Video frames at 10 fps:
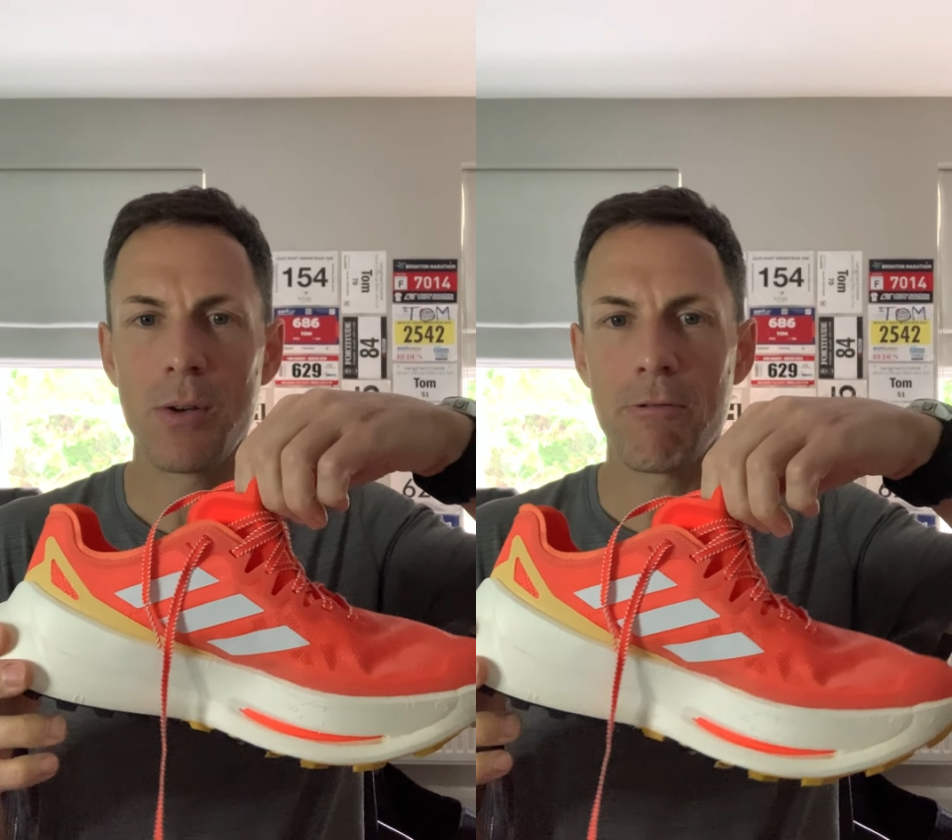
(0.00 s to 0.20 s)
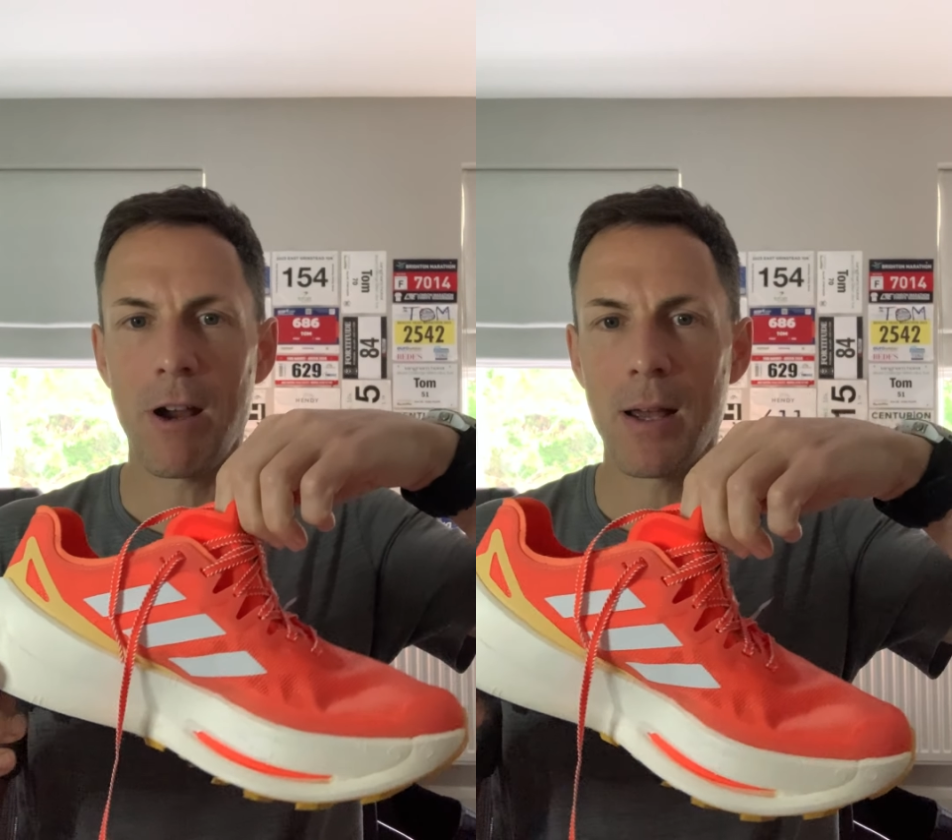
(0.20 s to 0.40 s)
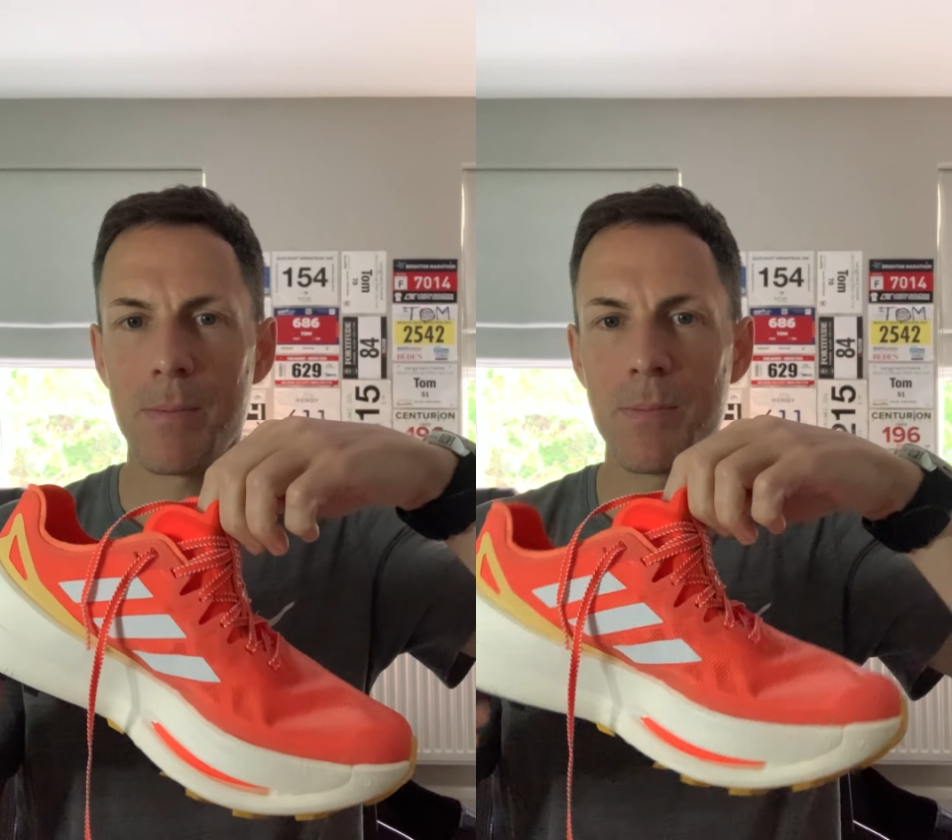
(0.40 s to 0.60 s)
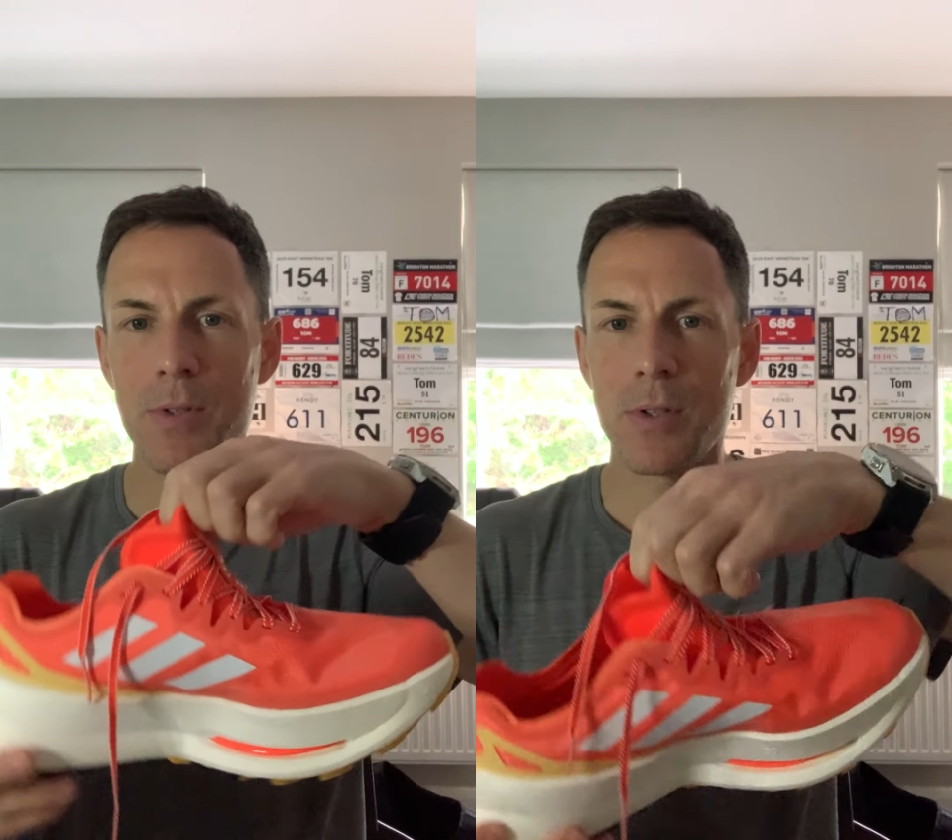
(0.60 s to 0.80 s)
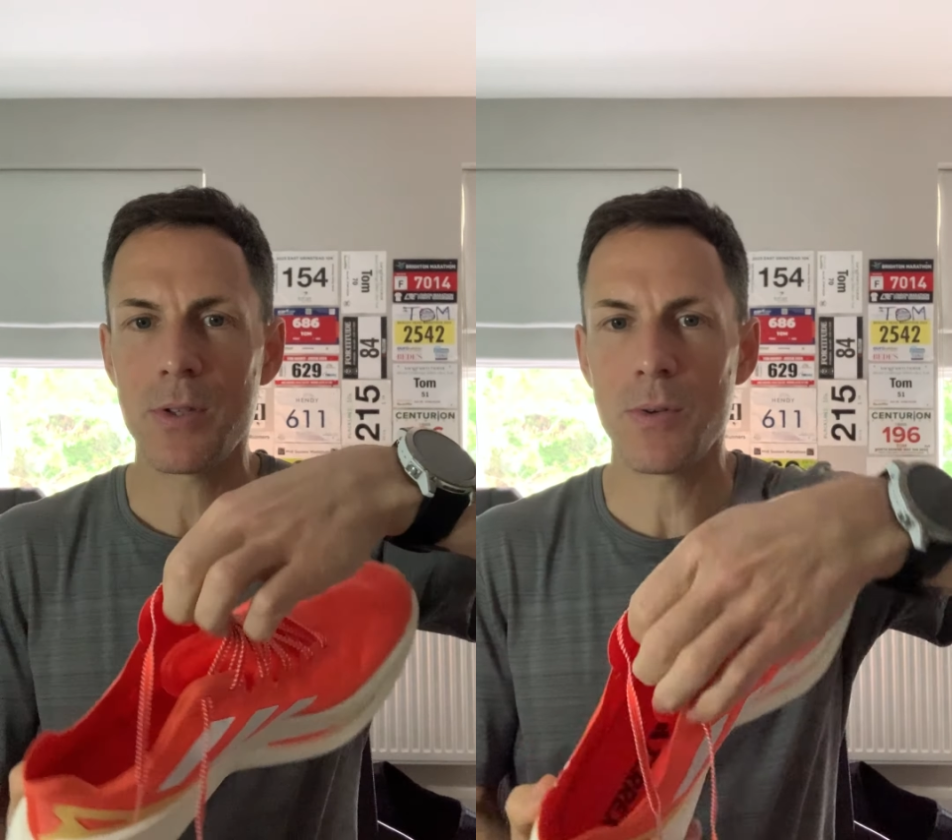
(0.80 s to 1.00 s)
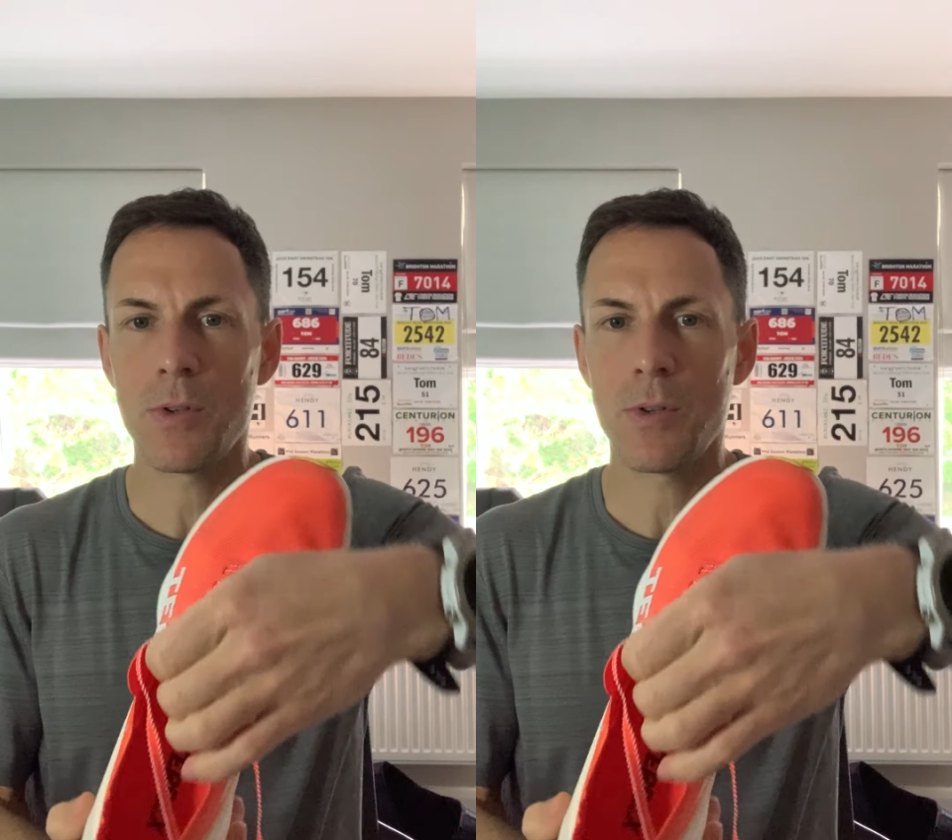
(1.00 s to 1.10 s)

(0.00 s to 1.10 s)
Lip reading: grams,